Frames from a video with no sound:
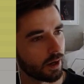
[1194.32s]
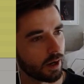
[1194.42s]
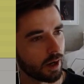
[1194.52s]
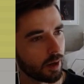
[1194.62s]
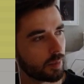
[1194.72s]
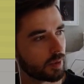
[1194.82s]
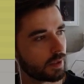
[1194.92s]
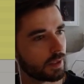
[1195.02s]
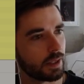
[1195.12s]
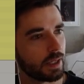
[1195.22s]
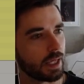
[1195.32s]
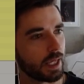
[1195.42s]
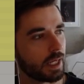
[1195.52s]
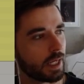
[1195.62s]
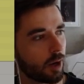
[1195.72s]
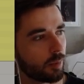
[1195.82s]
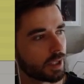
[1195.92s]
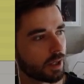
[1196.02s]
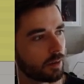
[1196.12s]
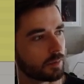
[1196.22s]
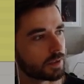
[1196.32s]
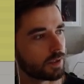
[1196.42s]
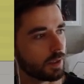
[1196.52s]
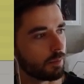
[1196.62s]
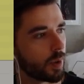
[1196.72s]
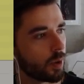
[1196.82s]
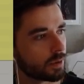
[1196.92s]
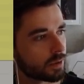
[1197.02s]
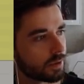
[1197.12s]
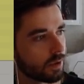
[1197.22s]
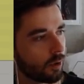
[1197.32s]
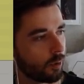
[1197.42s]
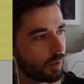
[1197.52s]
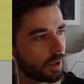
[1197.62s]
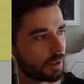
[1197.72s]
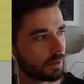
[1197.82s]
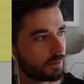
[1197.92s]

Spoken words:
up, it now becomes the most open.